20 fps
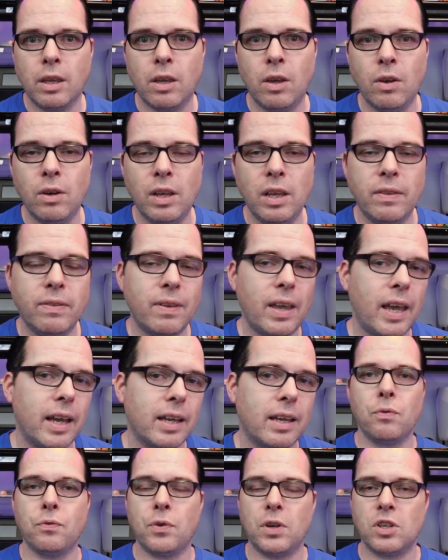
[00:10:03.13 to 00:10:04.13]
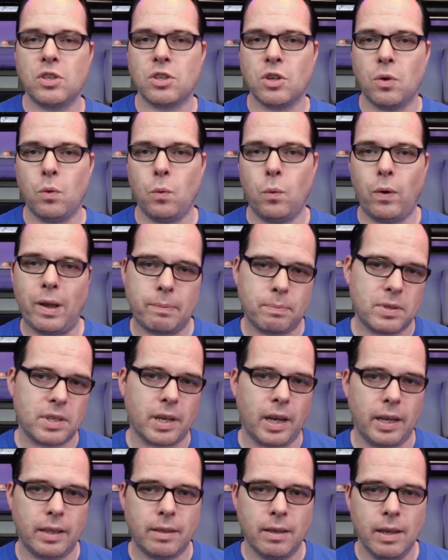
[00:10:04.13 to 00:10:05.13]
Qidi Tech official
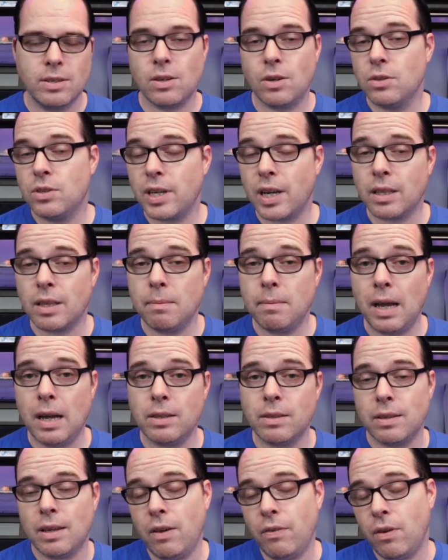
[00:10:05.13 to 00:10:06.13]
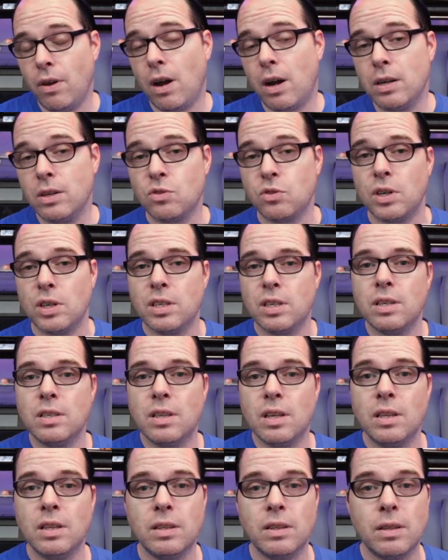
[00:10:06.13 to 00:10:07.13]
website. So check them out if you are
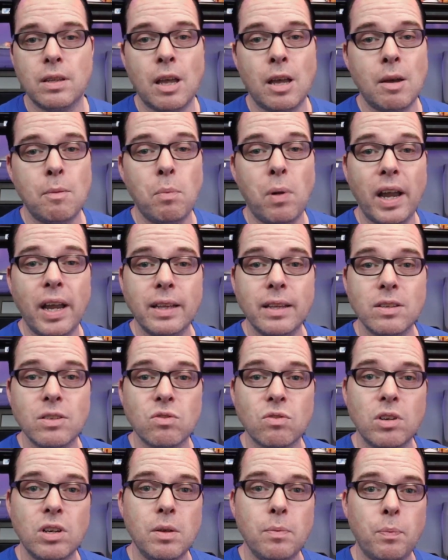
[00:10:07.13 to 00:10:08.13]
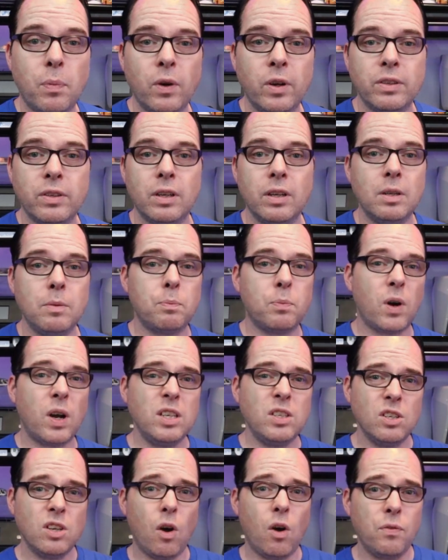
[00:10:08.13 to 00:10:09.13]
interested in uh, buying this 3D printer. The
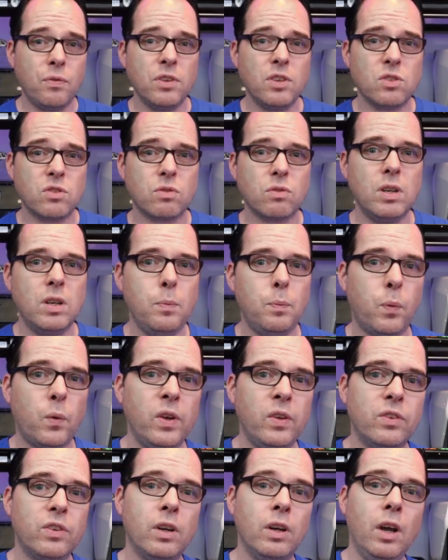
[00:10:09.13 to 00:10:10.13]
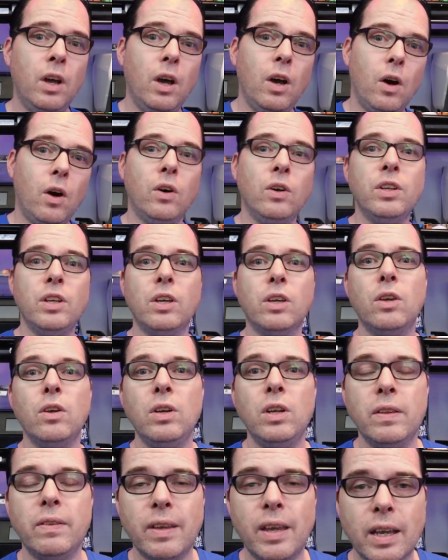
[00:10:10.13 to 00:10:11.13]
price of this 3D printer on the
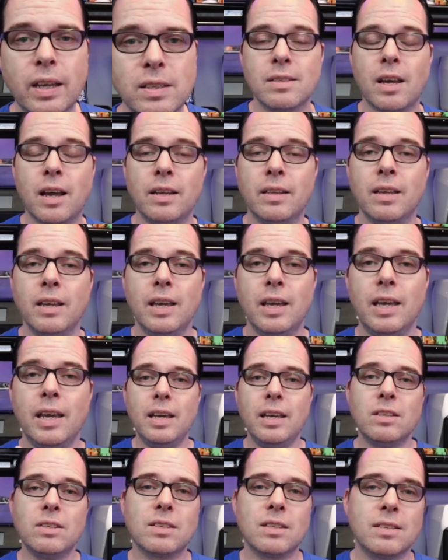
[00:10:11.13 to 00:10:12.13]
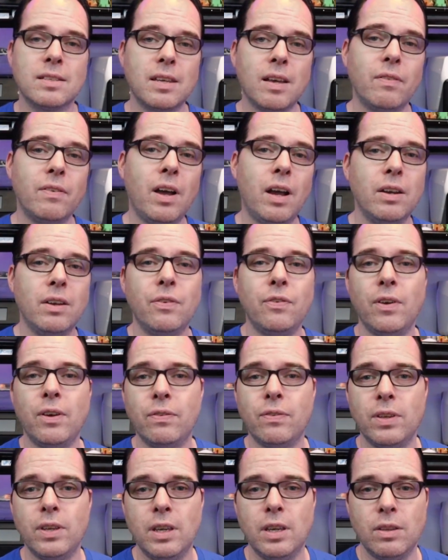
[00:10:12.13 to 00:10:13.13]
Qidi Tech site is
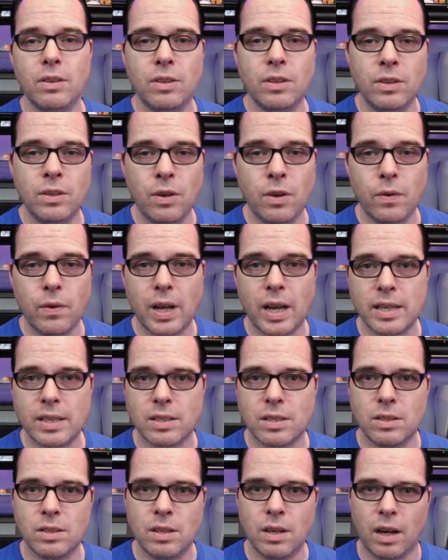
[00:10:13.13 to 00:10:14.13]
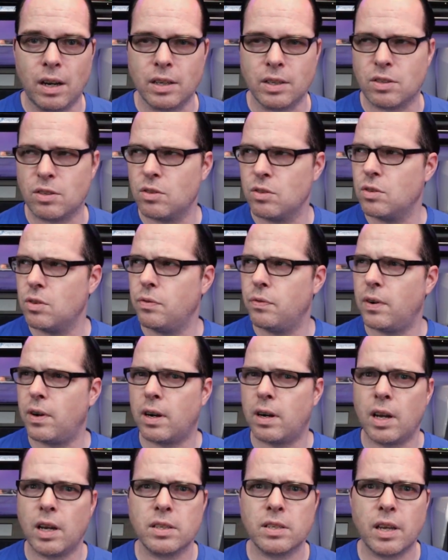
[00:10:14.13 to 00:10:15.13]
750 US dollars. So
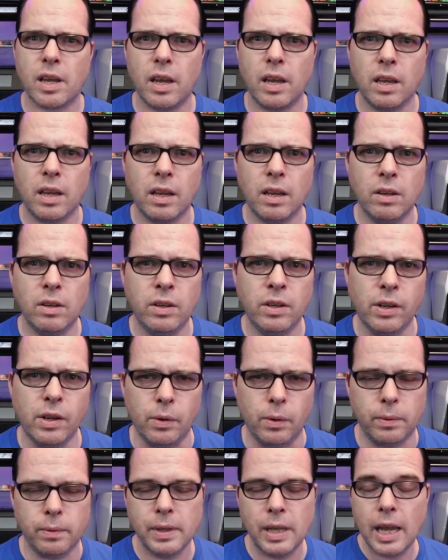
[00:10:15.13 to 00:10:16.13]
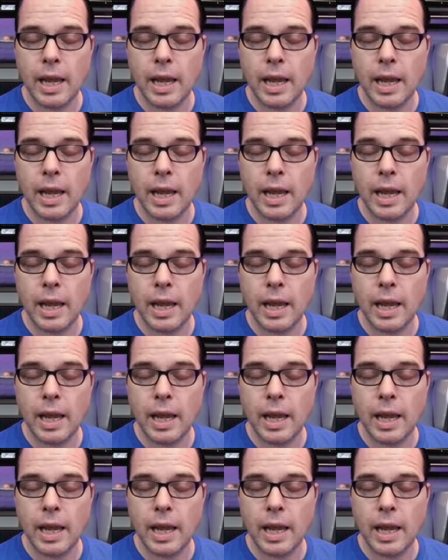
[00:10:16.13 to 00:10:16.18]
far as I know.